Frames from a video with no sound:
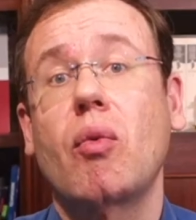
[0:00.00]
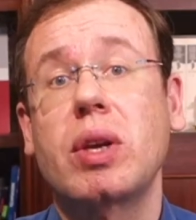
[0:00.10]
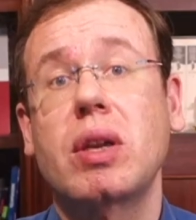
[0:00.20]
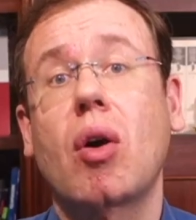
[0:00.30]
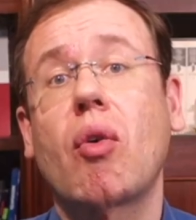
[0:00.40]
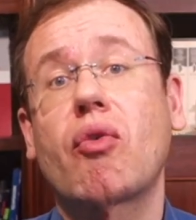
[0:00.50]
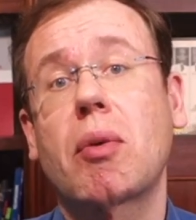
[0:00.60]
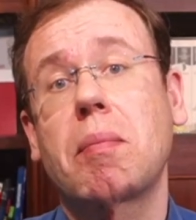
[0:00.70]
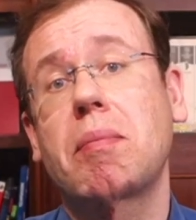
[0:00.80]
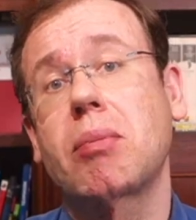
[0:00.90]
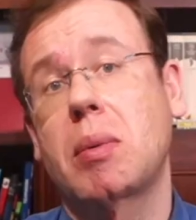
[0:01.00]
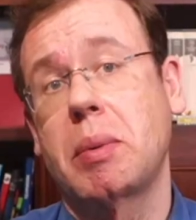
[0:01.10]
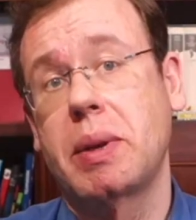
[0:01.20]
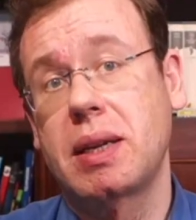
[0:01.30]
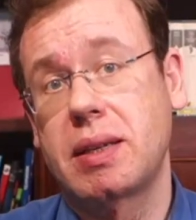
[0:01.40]
We know from
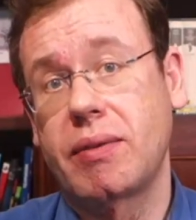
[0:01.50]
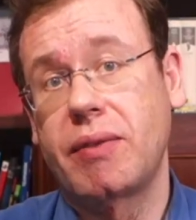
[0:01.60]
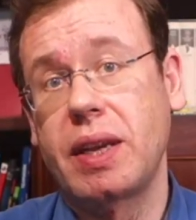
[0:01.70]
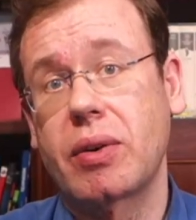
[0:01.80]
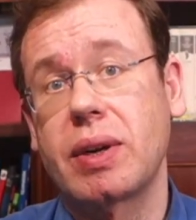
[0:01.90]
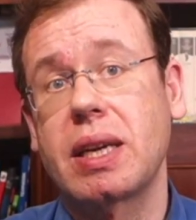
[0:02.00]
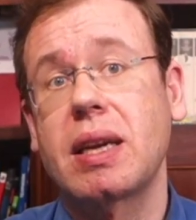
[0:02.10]
probability theory,